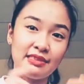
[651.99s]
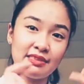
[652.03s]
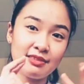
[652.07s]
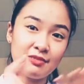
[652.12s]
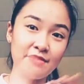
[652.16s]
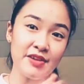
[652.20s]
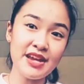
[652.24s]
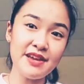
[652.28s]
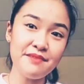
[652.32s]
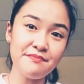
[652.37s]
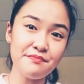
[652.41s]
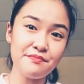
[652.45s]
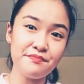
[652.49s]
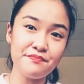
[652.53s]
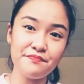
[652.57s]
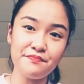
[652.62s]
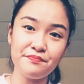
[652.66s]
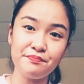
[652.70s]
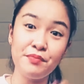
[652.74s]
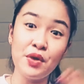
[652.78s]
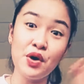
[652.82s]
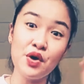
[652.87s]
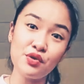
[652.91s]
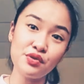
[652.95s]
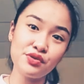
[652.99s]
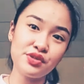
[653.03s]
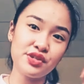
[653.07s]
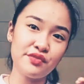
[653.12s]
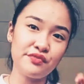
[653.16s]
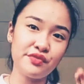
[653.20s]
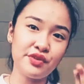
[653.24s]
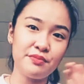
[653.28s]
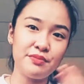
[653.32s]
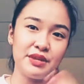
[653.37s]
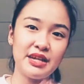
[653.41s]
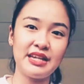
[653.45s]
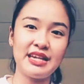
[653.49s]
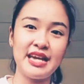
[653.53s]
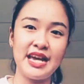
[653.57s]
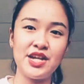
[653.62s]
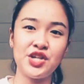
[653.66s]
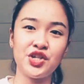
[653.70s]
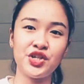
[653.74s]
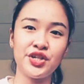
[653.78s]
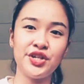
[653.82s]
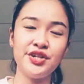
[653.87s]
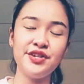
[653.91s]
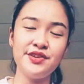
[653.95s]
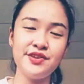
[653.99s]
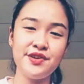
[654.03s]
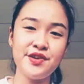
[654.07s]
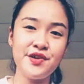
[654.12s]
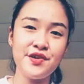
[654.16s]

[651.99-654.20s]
three modes of communication: